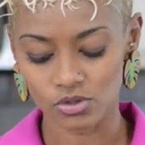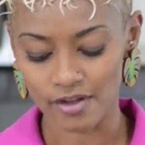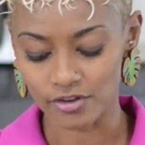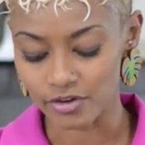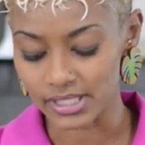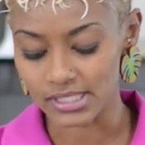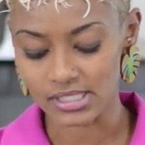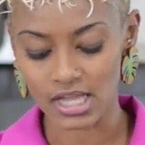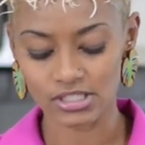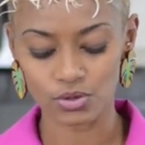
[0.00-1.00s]
I've already
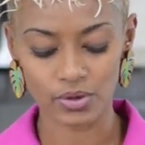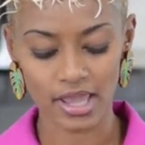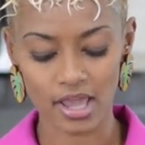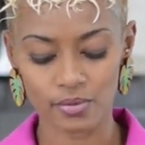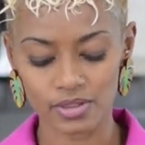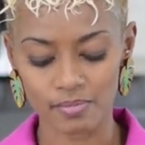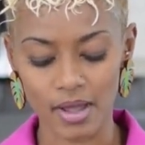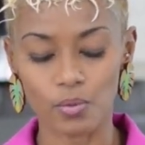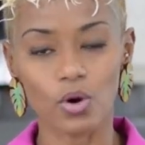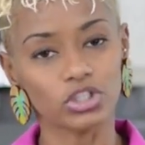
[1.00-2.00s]
started here with
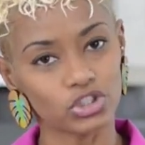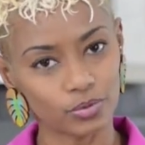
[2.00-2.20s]
my washed